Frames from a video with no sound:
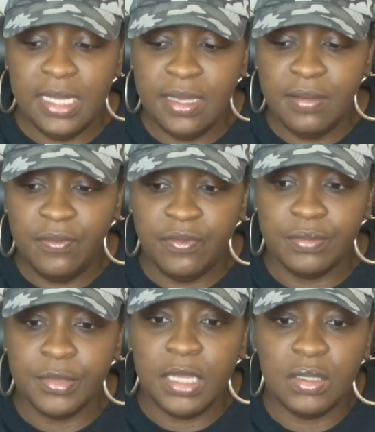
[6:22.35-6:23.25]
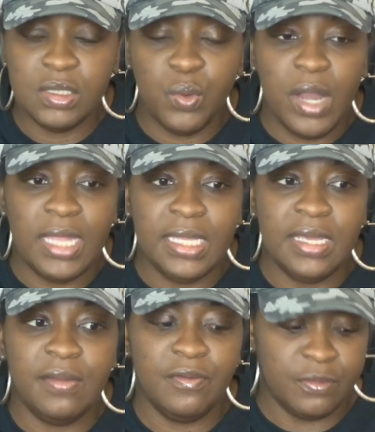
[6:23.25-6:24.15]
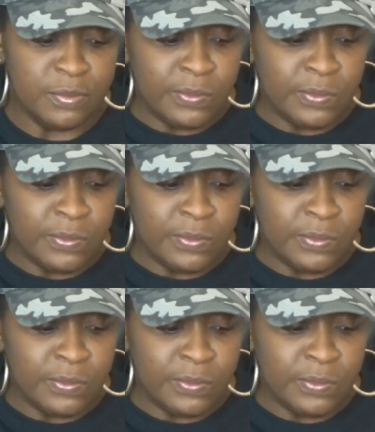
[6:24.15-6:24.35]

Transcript: live, close to where I live.